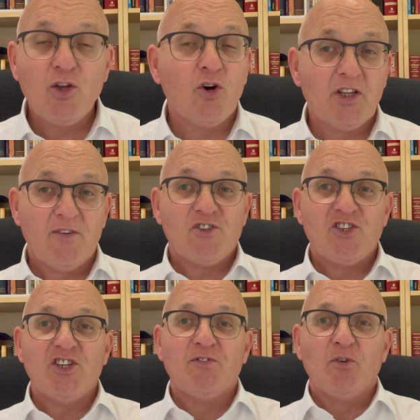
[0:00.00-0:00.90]
God loves a
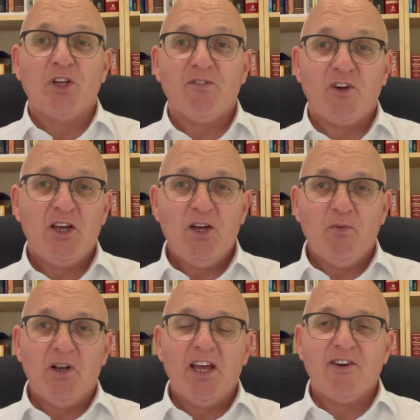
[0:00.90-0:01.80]
cheerful giver,
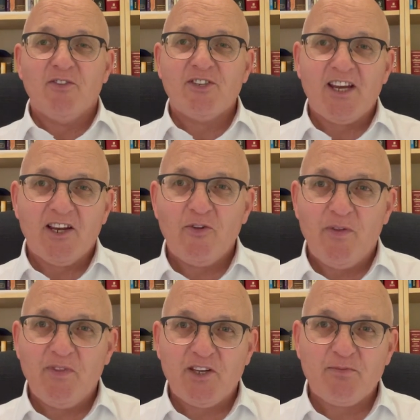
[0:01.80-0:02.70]
we'll learn in the 2
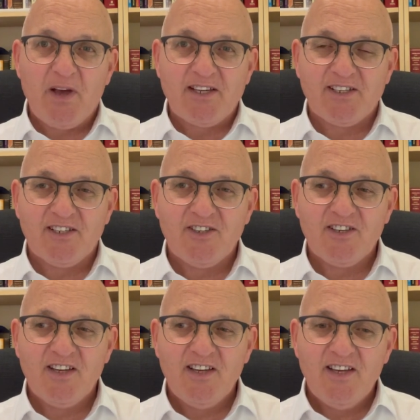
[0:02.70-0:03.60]
Corinthians passage.
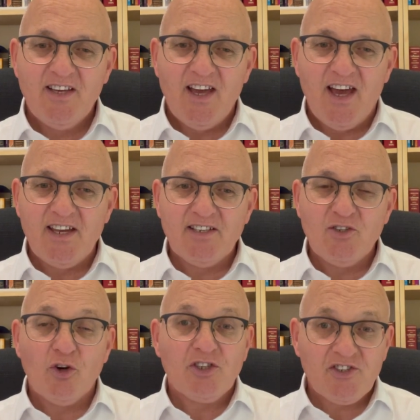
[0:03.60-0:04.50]
And
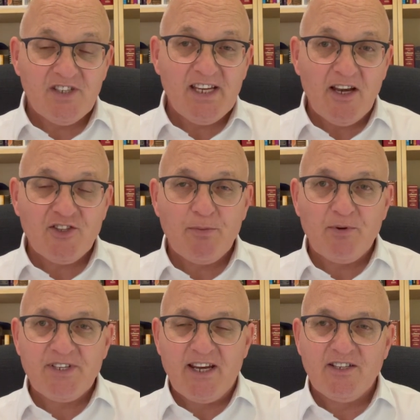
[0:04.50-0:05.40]
God doesn't tell us the
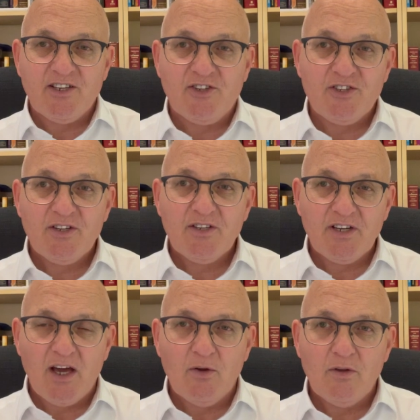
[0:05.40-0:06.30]
percentage
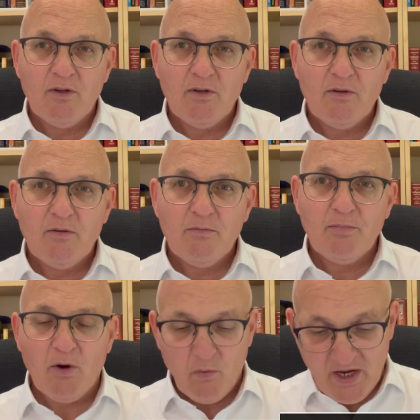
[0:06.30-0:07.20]
now,
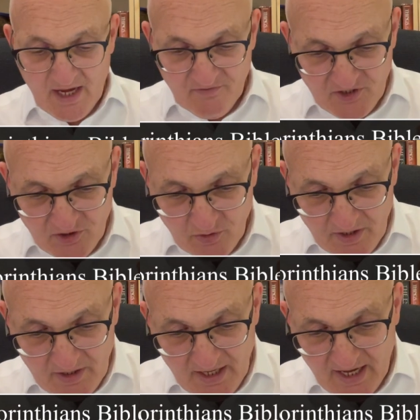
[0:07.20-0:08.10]
but we have to do
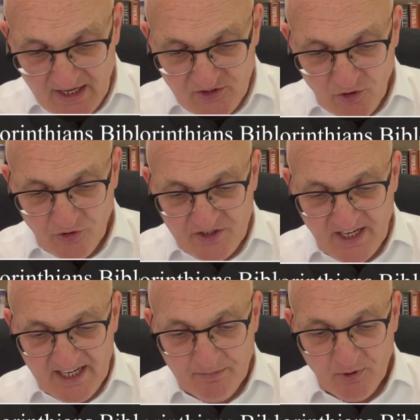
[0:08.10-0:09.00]
it as God has
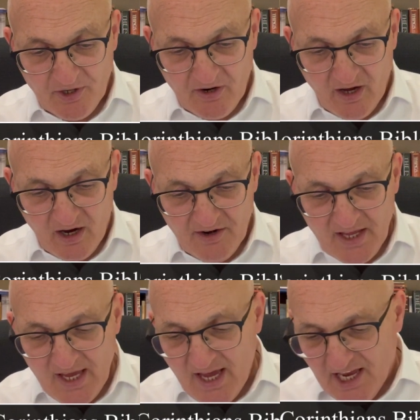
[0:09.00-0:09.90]
laid upon our heart
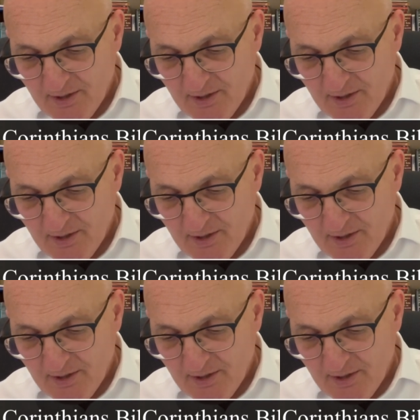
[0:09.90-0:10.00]
and